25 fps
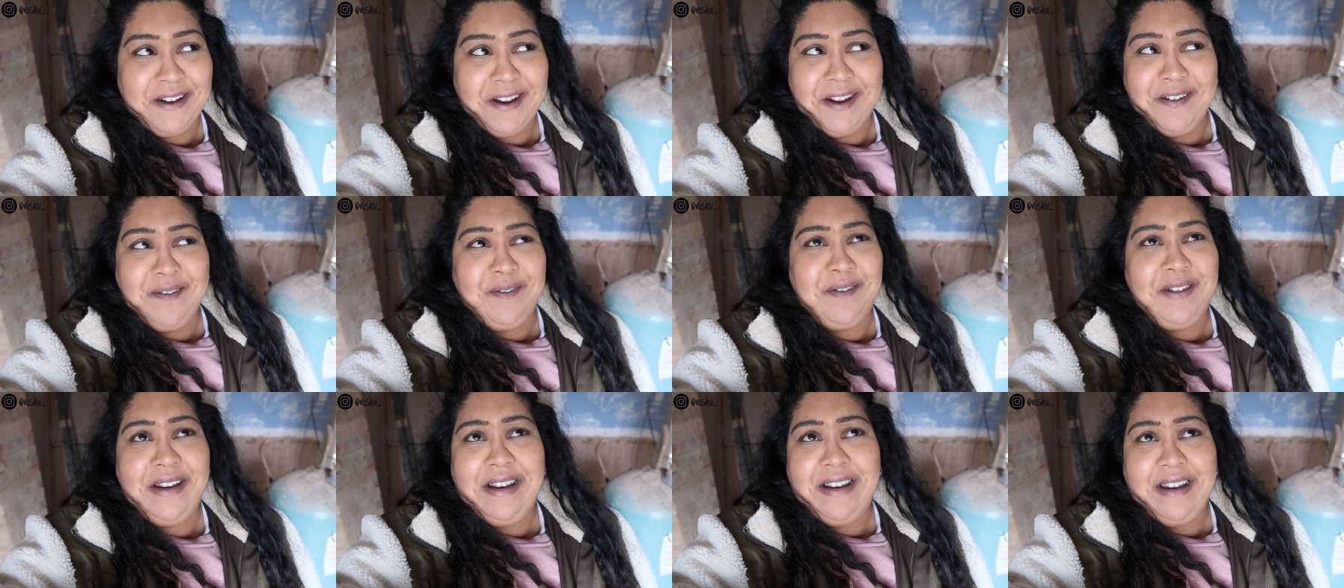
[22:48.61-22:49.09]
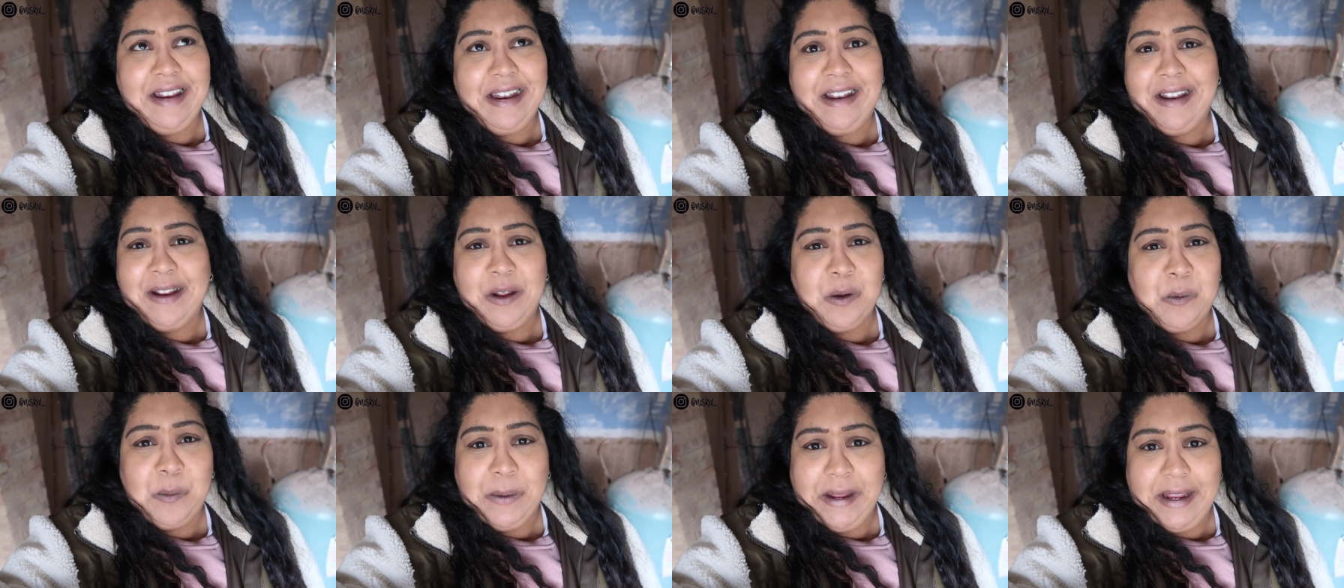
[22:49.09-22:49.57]
hopefully in
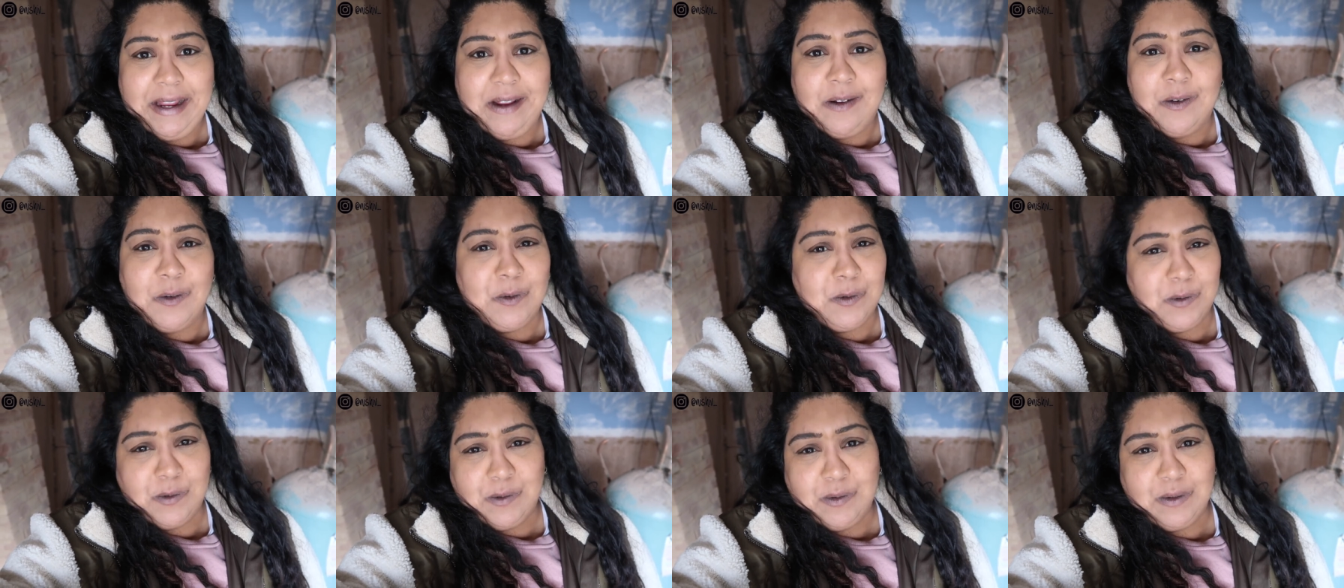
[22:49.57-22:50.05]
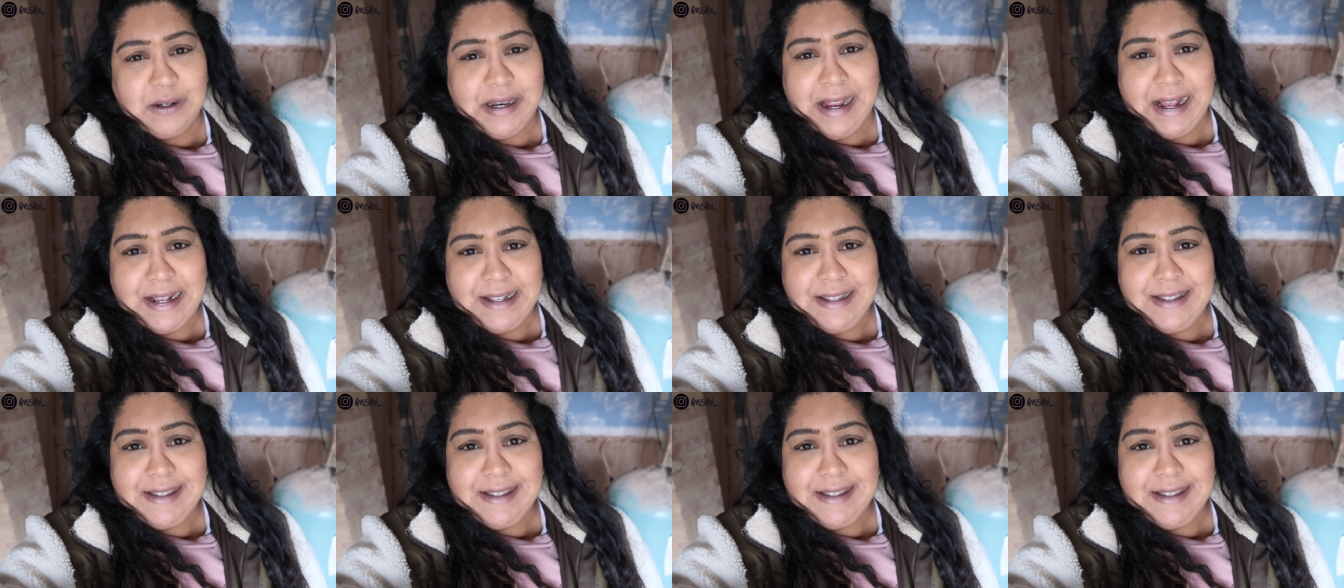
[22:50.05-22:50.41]
like a week or less.